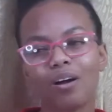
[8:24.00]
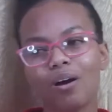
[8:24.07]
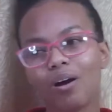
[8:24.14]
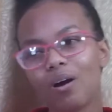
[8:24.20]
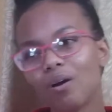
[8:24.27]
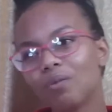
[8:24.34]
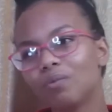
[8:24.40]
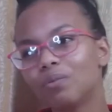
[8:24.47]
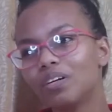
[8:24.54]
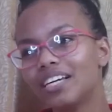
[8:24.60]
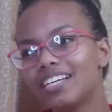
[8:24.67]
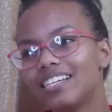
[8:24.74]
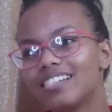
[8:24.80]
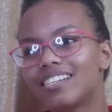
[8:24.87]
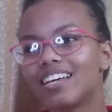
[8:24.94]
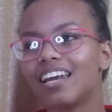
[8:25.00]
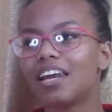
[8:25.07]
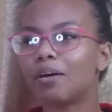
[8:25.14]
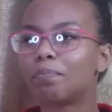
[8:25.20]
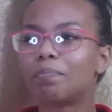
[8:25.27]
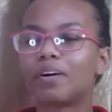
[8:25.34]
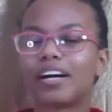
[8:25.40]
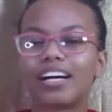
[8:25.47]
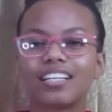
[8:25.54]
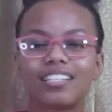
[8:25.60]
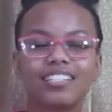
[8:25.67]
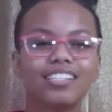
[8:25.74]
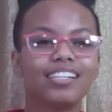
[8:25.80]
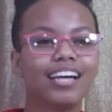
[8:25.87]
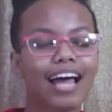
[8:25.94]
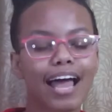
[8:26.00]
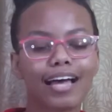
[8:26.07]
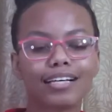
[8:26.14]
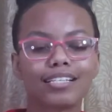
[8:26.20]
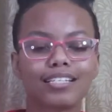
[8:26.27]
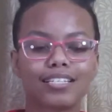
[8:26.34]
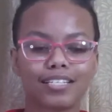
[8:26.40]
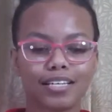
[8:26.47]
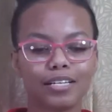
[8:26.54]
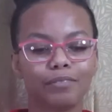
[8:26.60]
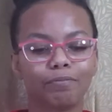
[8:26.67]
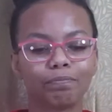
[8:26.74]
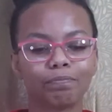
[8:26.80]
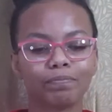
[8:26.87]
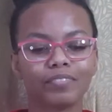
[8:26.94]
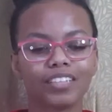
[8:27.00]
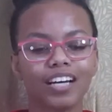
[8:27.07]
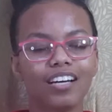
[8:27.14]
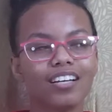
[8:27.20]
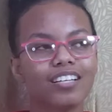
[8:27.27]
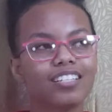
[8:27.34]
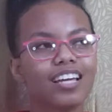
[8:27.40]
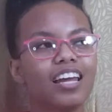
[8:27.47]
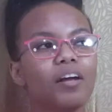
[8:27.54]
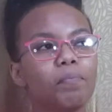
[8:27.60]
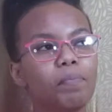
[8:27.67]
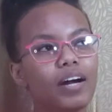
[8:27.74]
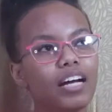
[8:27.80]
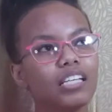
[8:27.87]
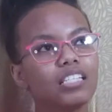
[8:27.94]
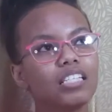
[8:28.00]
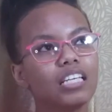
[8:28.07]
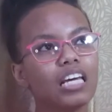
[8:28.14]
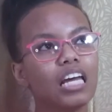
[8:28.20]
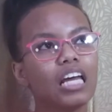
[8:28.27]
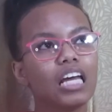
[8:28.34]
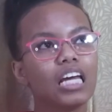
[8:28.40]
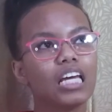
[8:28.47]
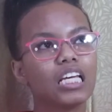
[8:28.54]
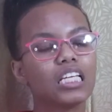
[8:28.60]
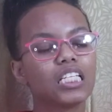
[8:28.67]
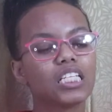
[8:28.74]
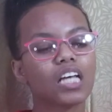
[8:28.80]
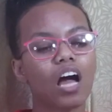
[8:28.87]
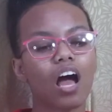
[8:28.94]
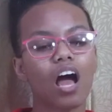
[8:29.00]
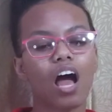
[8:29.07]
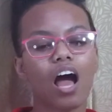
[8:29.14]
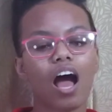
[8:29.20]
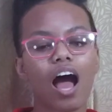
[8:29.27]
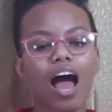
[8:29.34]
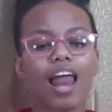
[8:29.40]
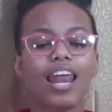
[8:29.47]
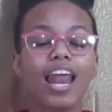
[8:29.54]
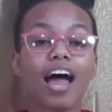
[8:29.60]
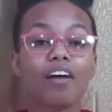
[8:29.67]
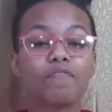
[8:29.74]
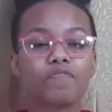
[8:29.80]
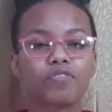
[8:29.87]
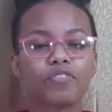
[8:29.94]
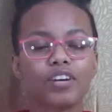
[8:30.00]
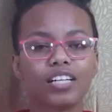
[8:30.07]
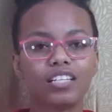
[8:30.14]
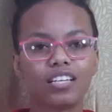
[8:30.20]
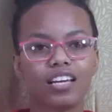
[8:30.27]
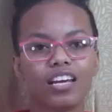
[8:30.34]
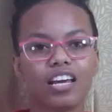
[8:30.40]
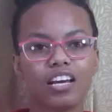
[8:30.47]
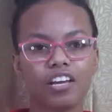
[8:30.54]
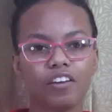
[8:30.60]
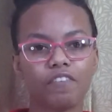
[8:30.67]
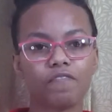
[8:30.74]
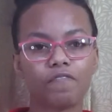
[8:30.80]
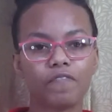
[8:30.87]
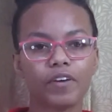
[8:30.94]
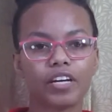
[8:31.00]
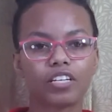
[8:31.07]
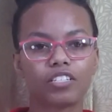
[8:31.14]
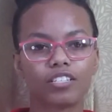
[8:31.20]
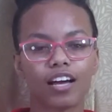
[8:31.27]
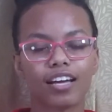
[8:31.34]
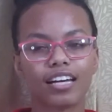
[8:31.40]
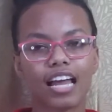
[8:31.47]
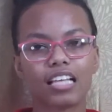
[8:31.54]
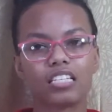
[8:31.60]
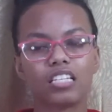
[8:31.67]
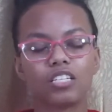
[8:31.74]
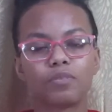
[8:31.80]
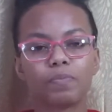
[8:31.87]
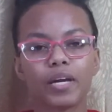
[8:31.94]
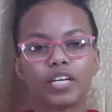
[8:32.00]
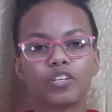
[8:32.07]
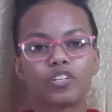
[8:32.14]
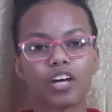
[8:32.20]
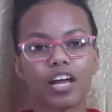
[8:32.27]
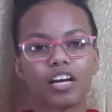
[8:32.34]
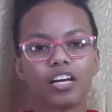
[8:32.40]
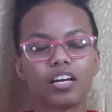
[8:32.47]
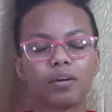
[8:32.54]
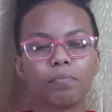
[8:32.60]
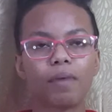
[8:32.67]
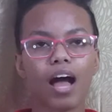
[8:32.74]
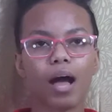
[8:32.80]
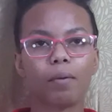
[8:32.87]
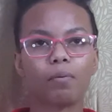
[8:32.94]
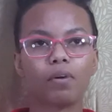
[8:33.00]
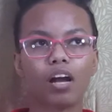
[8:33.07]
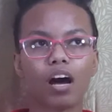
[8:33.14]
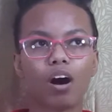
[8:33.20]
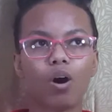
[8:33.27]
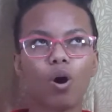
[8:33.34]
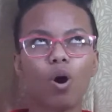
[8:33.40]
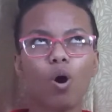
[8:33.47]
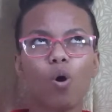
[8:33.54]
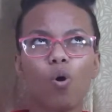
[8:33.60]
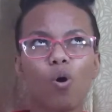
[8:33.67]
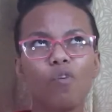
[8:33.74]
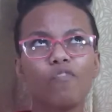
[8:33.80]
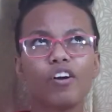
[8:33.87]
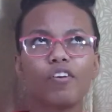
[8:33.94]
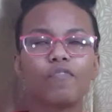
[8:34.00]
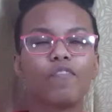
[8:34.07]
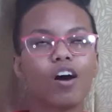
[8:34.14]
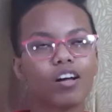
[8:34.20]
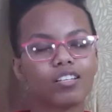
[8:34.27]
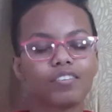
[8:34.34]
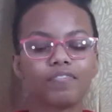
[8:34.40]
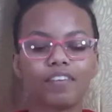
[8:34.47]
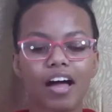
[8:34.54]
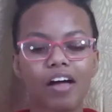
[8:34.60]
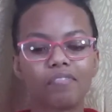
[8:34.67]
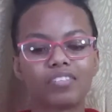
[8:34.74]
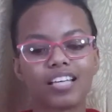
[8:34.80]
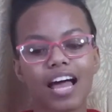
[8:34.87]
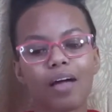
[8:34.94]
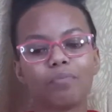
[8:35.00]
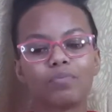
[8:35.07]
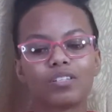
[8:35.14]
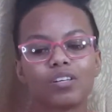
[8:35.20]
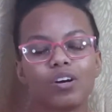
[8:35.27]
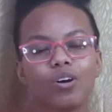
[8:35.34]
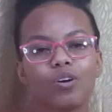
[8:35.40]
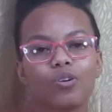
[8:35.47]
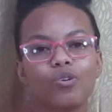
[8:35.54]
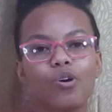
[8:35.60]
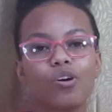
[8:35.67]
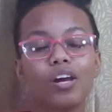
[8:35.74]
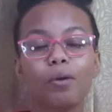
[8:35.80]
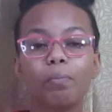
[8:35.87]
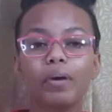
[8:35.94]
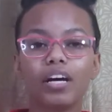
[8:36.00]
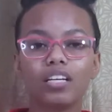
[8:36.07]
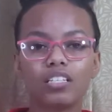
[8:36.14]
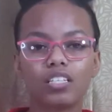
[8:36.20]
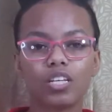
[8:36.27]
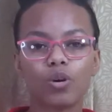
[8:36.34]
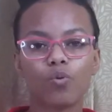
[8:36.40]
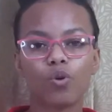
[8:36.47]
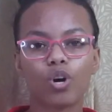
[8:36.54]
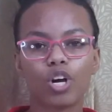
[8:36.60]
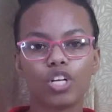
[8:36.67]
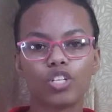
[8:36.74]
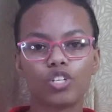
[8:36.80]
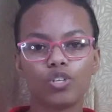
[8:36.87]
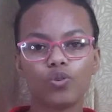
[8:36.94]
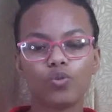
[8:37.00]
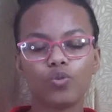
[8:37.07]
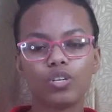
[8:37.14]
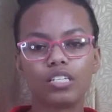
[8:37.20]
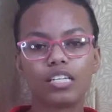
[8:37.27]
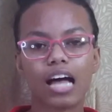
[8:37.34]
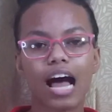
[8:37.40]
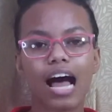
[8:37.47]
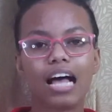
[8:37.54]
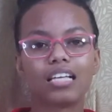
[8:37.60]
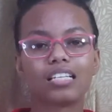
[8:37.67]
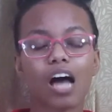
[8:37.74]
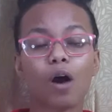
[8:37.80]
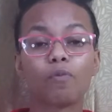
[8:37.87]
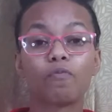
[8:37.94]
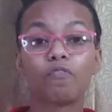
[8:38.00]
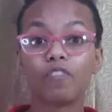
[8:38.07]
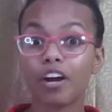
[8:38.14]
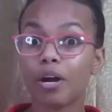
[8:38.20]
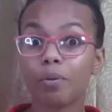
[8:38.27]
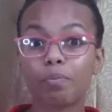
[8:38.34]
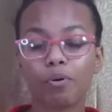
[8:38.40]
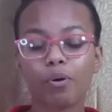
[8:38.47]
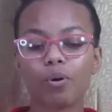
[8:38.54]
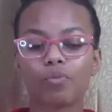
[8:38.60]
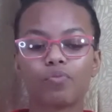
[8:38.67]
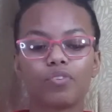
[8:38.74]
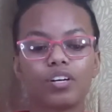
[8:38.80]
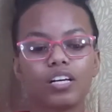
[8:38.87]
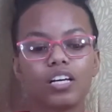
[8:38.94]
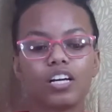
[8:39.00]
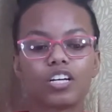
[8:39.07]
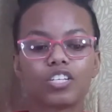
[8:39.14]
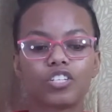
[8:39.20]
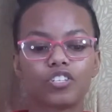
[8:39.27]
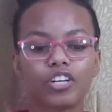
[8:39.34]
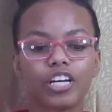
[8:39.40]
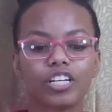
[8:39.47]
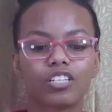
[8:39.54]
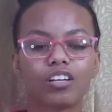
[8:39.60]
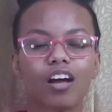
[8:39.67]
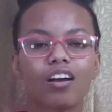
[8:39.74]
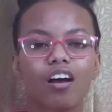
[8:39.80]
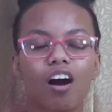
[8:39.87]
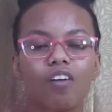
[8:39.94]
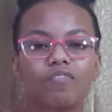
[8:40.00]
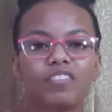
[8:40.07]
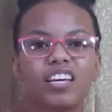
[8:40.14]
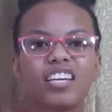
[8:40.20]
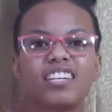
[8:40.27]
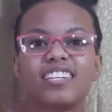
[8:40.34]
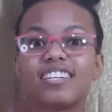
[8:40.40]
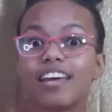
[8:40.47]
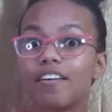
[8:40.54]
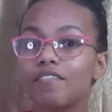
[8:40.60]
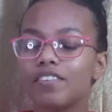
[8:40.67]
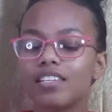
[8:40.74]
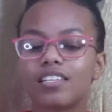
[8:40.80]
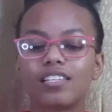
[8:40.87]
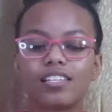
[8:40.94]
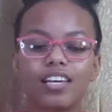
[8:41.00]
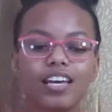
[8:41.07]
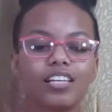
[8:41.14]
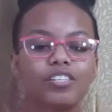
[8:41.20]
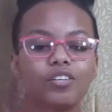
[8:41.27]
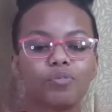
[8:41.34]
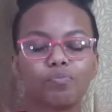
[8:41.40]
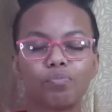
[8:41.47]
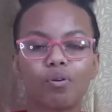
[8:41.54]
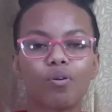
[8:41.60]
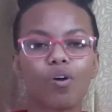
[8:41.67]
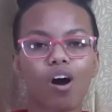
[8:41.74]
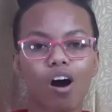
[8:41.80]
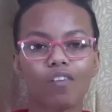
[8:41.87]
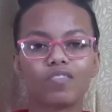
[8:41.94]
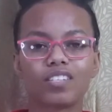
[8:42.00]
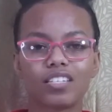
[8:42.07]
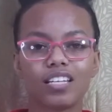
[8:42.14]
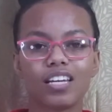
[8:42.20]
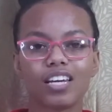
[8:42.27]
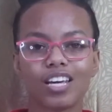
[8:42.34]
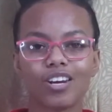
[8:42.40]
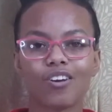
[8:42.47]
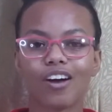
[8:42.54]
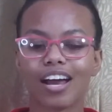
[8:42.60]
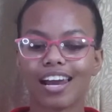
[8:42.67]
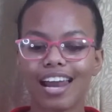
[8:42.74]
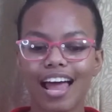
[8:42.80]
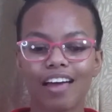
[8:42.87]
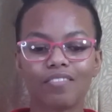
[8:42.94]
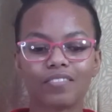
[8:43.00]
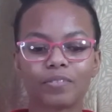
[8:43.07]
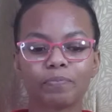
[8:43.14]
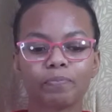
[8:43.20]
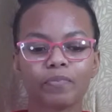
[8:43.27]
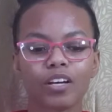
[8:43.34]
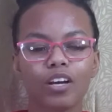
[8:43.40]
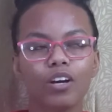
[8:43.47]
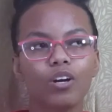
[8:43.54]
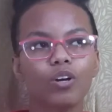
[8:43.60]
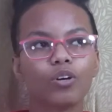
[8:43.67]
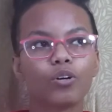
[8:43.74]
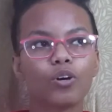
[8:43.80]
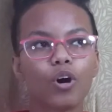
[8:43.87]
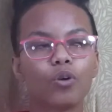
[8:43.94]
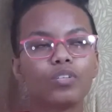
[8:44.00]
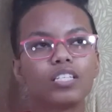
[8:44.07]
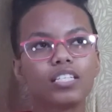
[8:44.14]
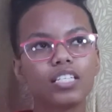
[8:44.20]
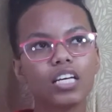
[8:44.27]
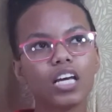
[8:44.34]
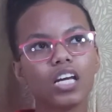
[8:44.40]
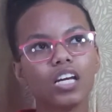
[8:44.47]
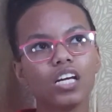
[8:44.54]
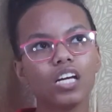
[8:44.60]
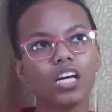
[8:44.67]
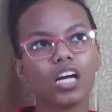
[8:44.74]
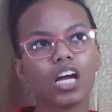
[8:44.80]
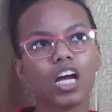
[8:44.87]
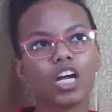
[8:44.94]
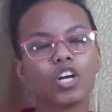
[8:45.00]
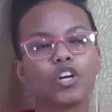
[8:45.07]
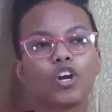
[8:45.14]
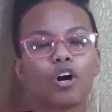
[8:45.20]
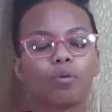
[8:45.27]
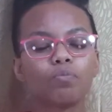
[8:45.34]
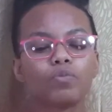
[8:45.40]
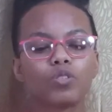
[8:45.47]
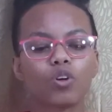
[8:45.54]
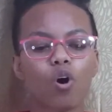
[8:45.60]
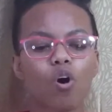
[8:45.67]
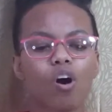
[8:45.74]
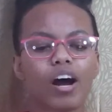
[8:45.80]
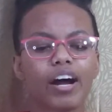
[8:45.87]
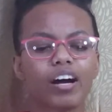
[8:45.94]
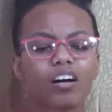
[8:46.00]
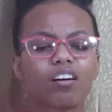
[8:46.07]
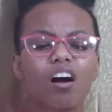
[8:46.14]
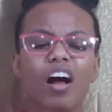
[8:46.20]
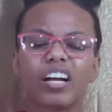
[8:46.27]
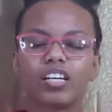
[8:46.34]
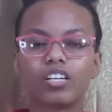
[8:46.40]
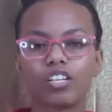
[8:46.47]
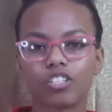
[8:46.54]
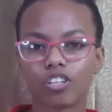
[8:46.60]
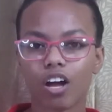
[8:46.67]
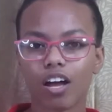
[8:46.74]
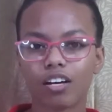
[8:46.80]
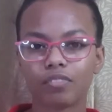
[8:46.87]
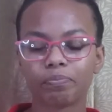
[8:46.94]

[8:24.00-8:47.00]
How is leprosy like sin? So leprosy is a life-threatening infection that is mentioned in the Bible over 45 times. Now, leprosy was used as a very powerful illustration of the devastating power of sin in our lives. Now, sin, it numbs our condition.